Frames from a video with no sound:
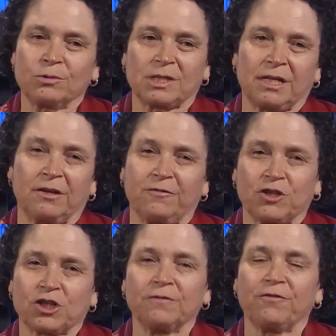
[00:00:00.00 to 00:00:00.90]

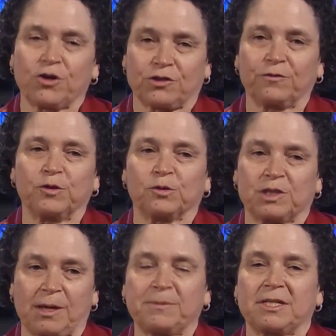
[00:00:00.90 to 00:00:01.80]
inefficient fossil fuel
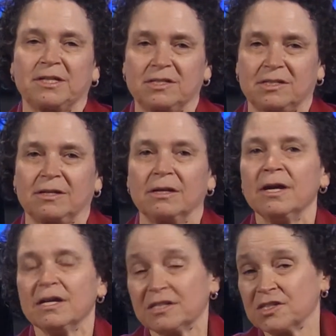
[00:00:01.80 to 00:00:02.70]
subsidies to
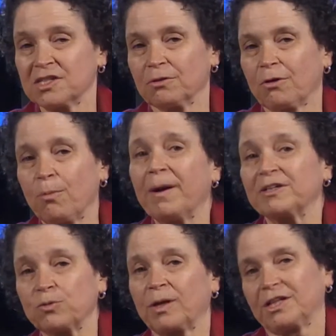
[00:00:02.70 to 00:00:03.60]
zero by
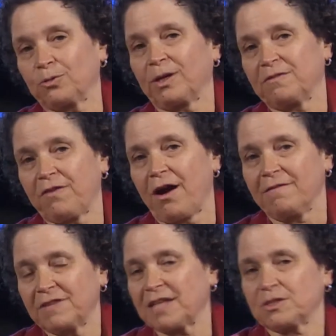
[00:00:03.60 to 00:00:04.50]

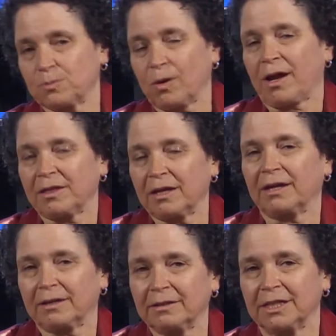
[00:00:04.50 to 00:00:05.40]
2025. That's what I think
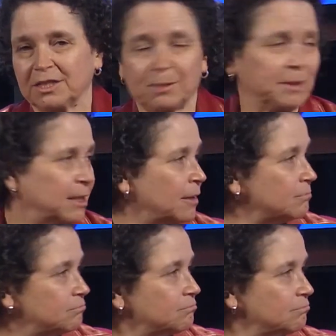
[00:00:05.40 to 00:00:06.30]
needs to be done.
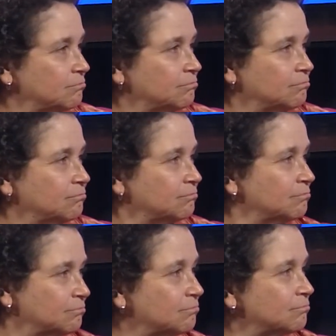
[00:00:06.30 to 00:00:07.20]

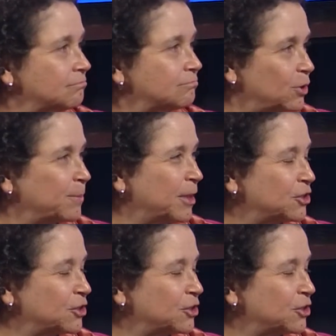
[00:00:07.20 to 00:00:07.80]
Pretty much.